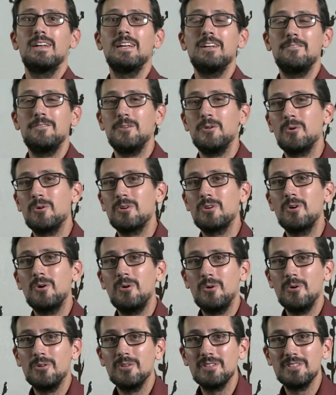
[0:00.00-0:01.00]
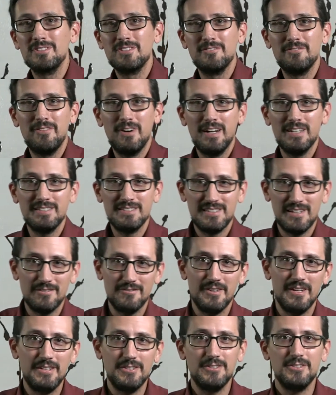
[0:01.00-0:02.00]
If your goal is to find
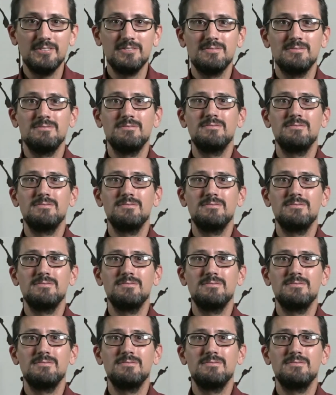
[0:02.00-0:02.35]
salvation,